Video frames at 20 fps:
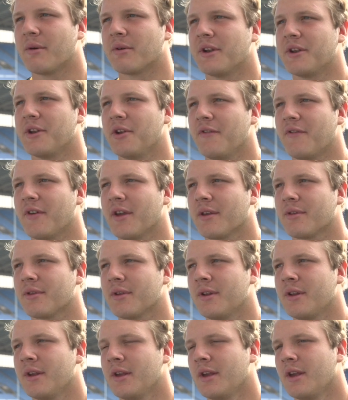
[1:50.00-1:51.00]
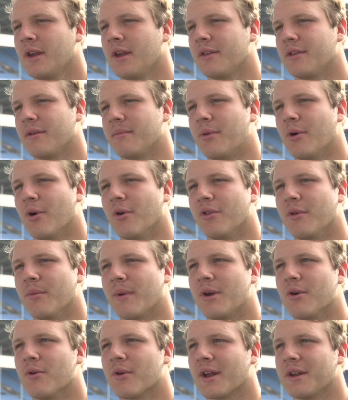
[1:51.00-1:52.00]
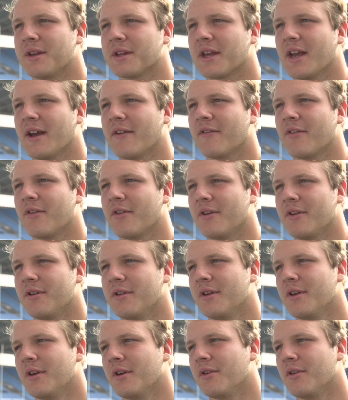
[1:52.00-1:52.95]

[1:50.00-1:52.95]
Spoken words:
they want to do things, and it's important that we all get together and